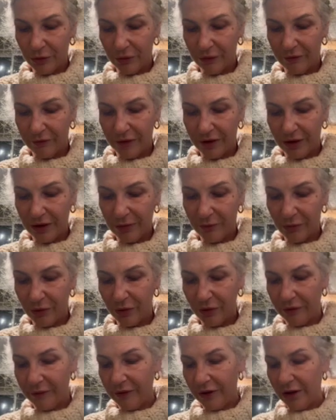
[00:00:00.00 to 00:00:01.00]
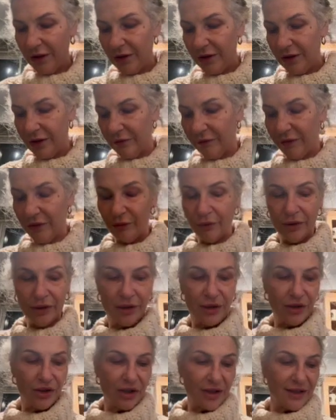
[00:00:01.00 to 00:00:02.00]
feeling motivated. If you want
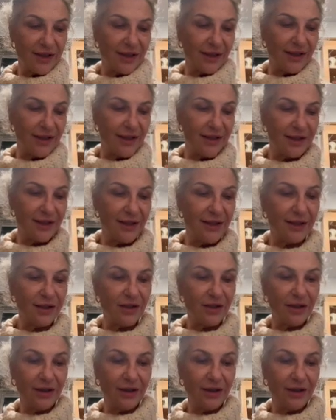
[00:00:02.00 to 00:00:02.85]
to just listen.